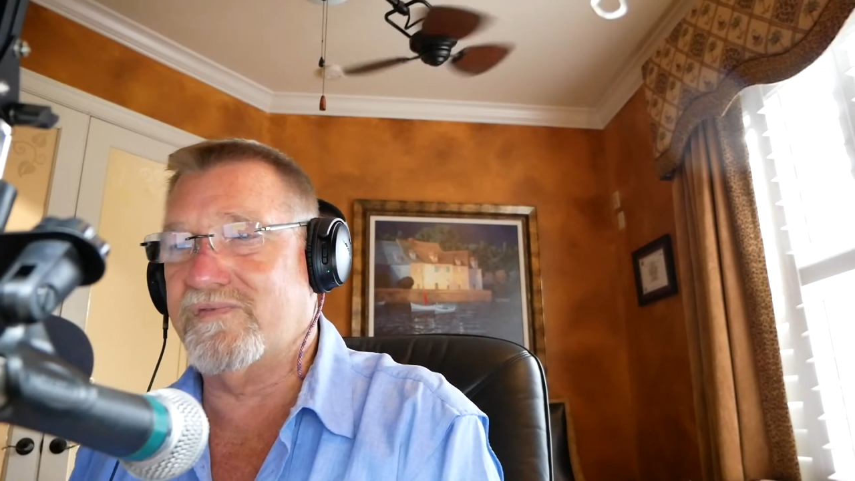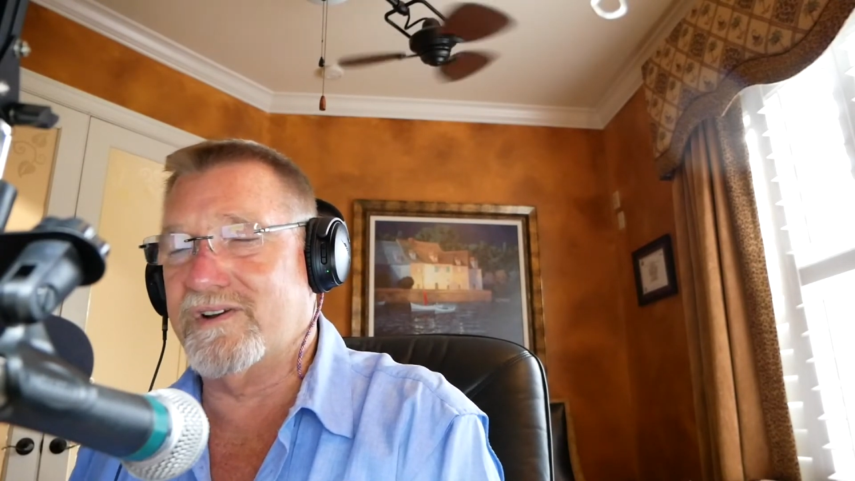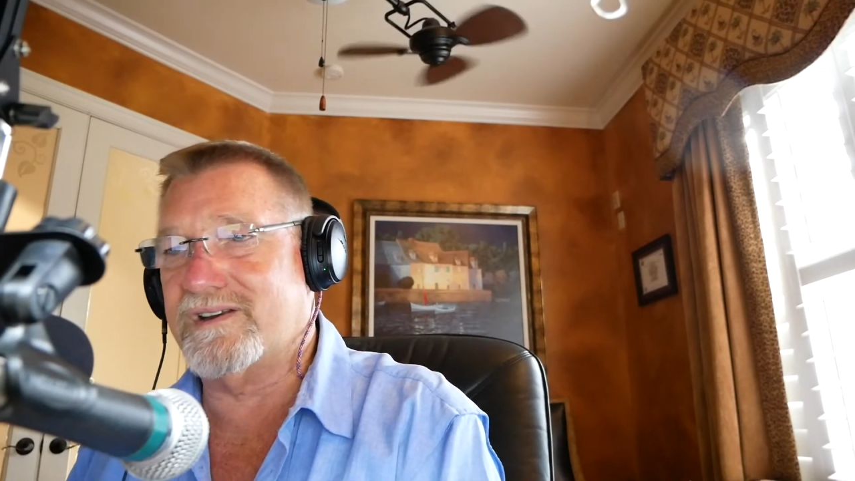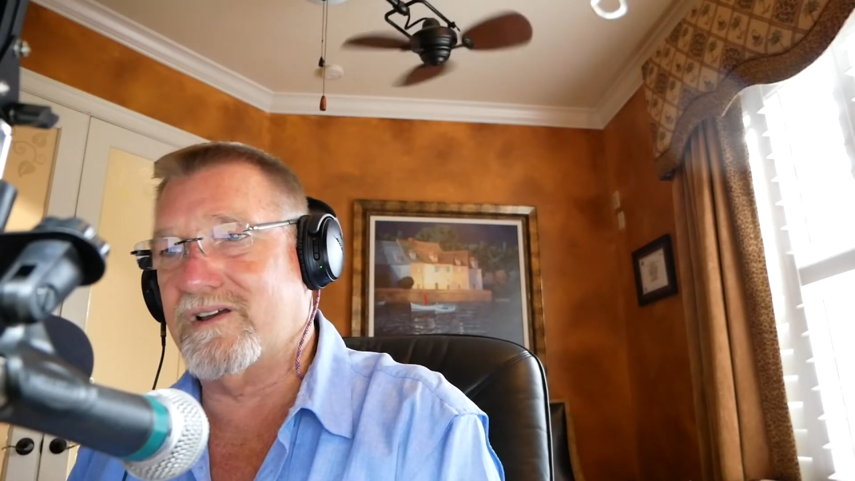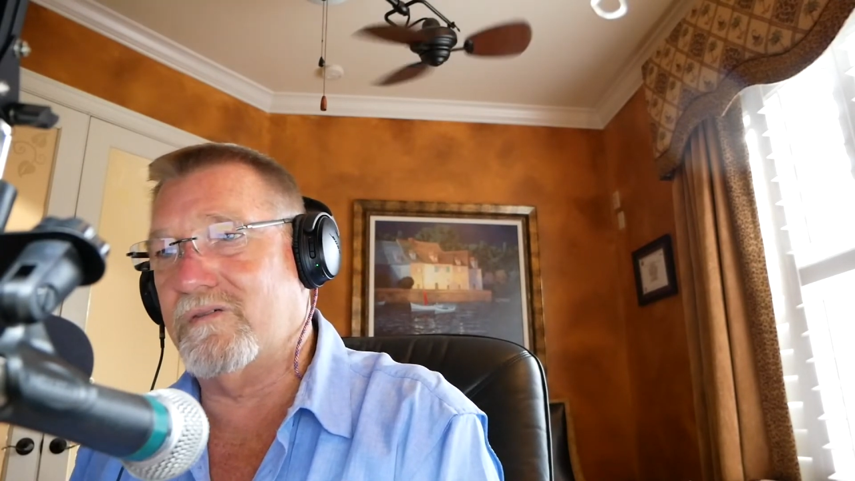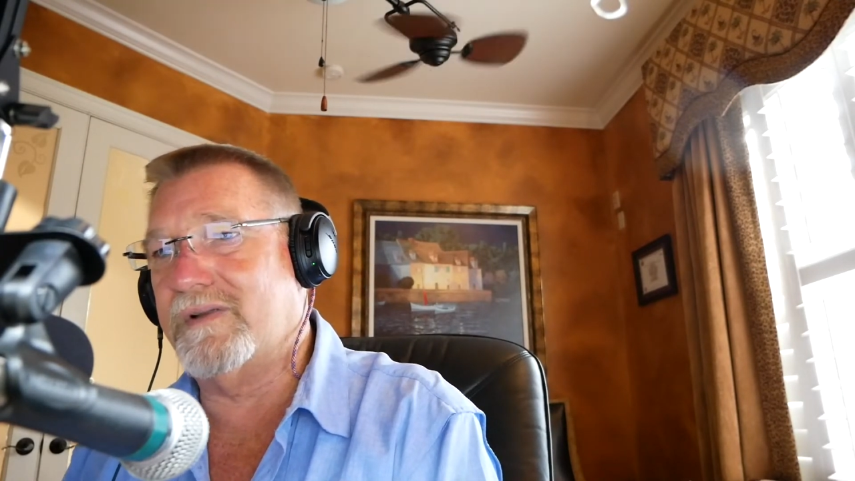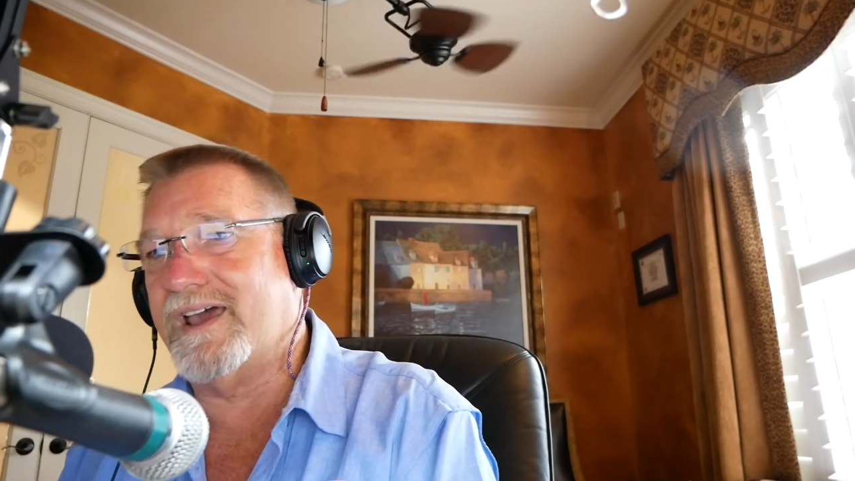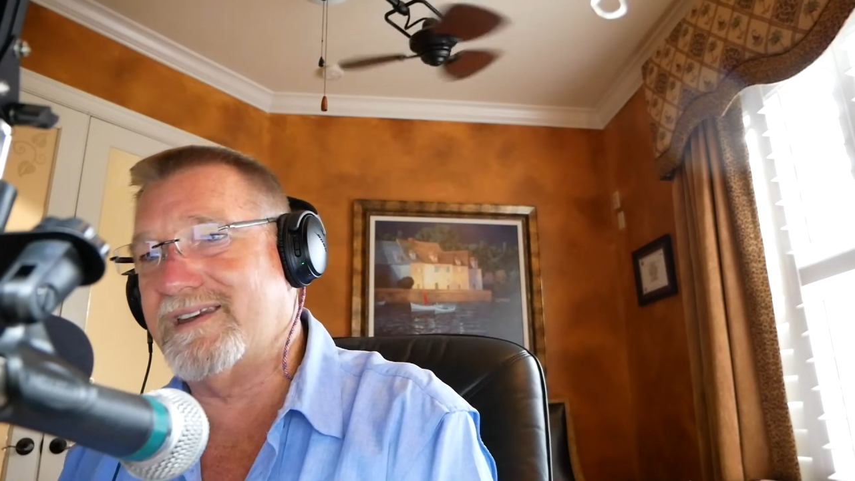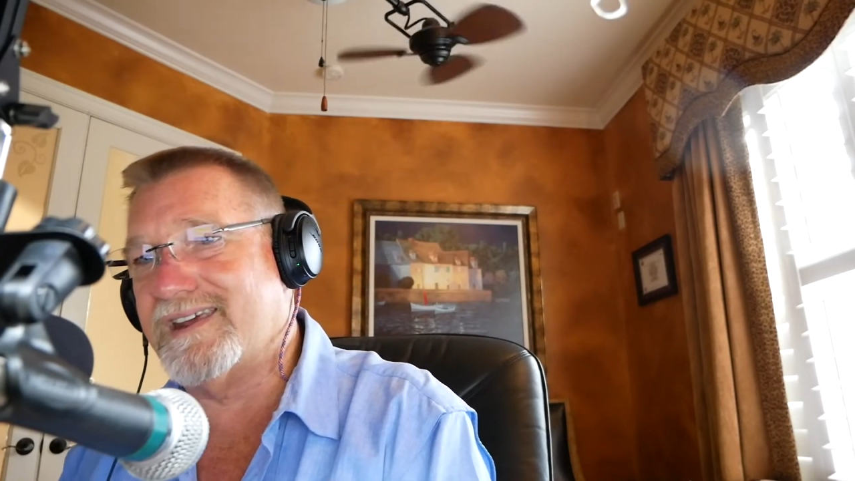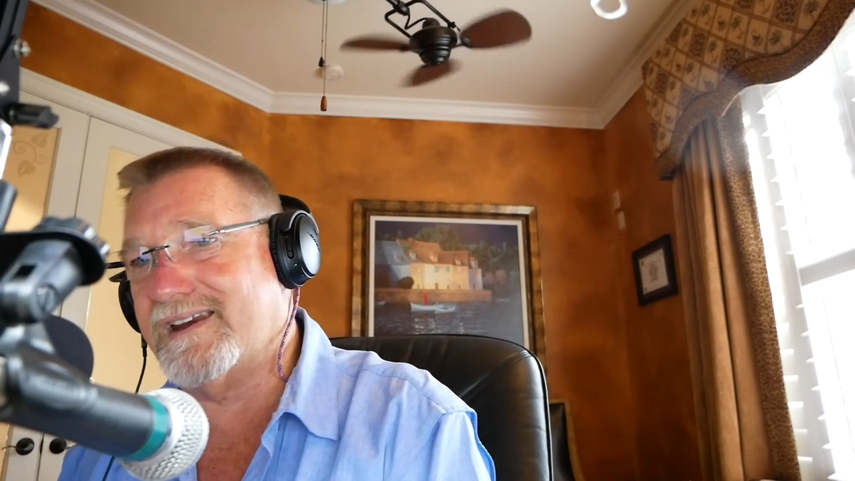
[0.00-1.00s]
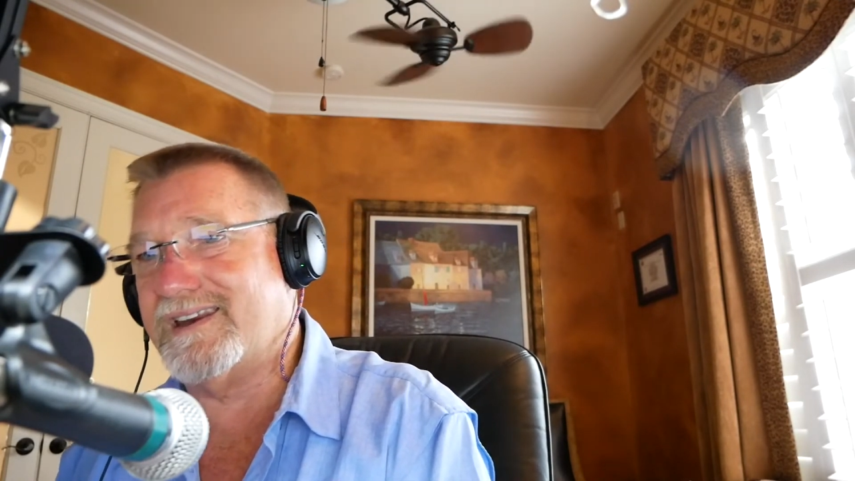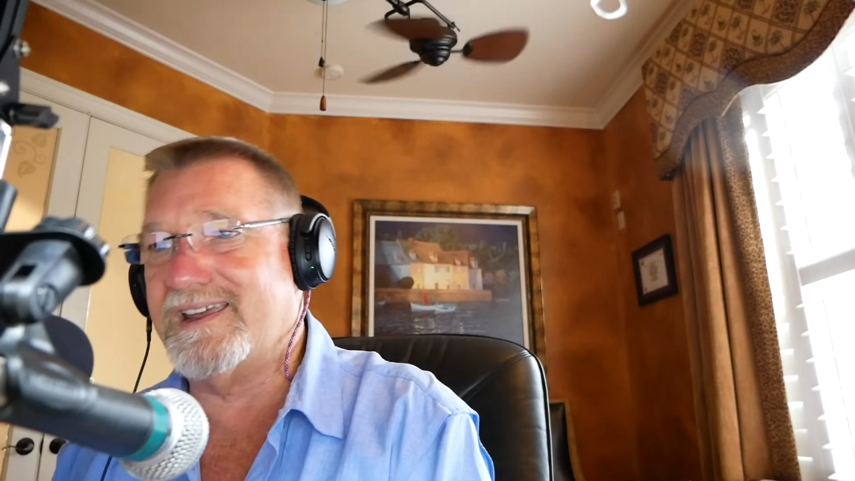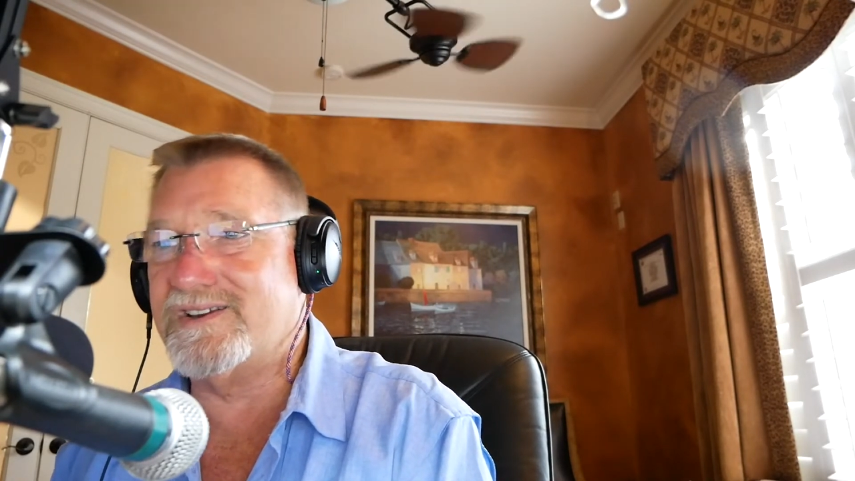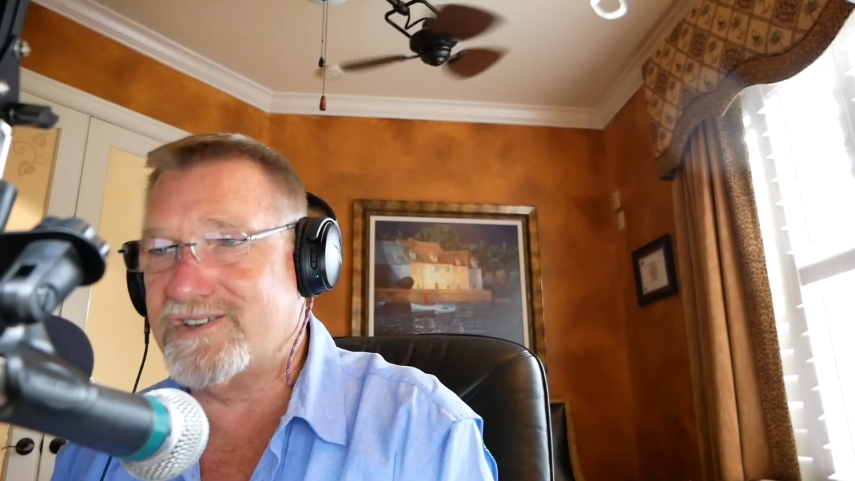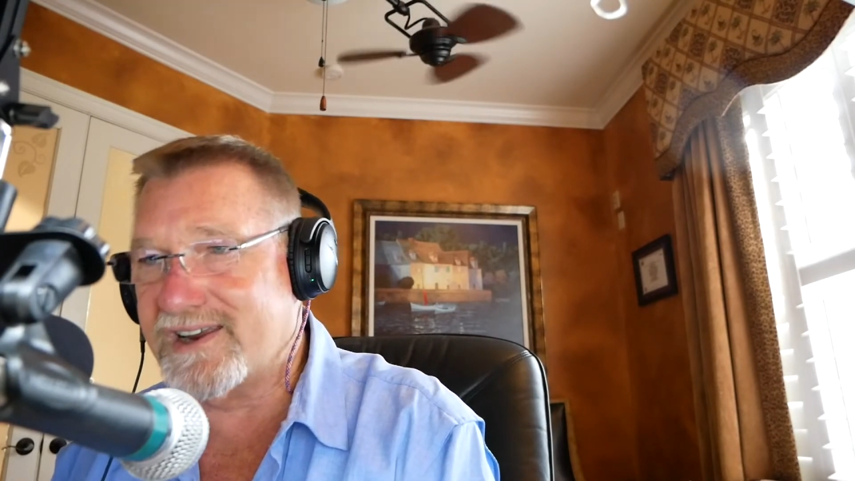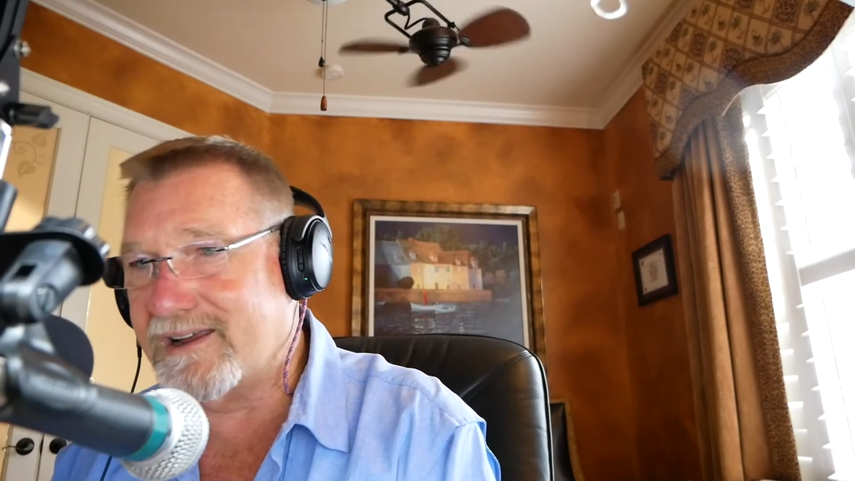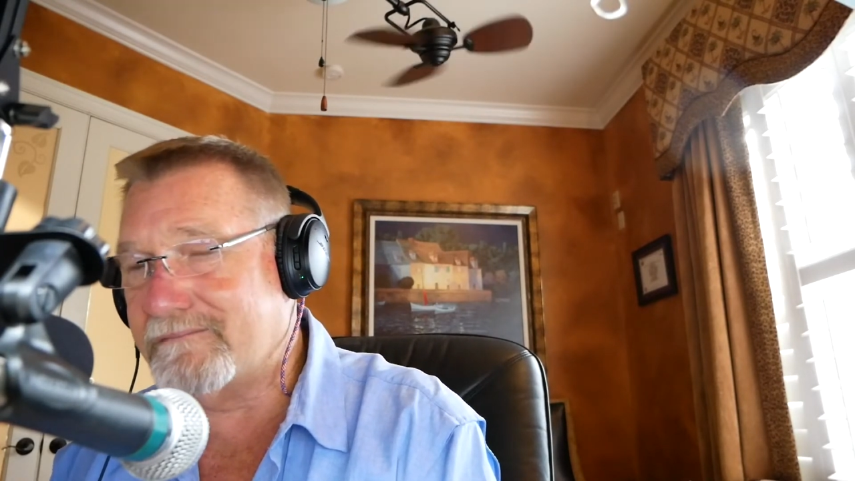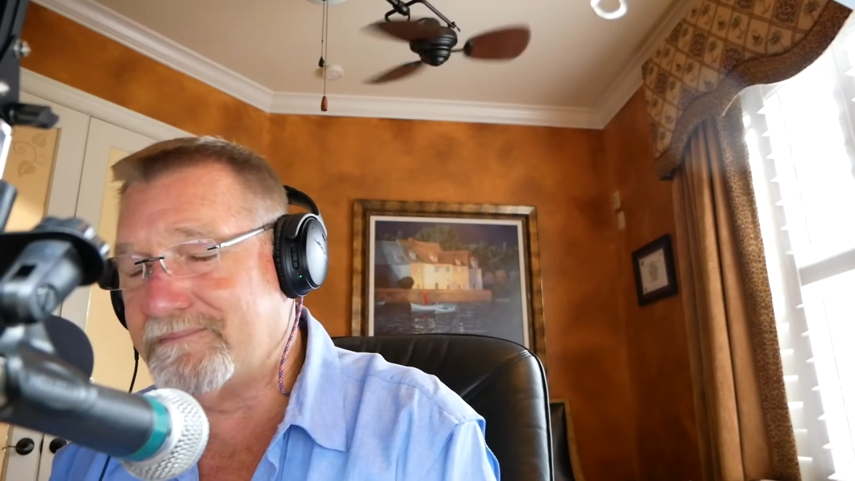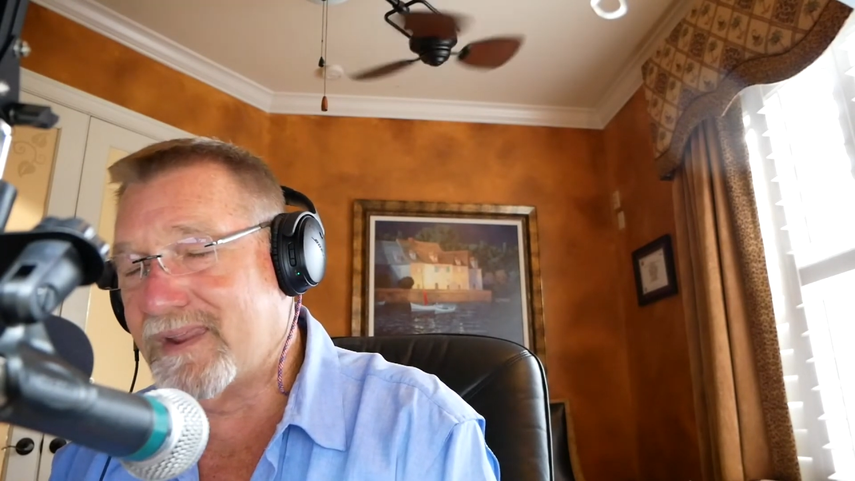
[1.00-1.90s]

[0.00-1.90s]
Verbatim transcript: for it to go bad and take the engine out.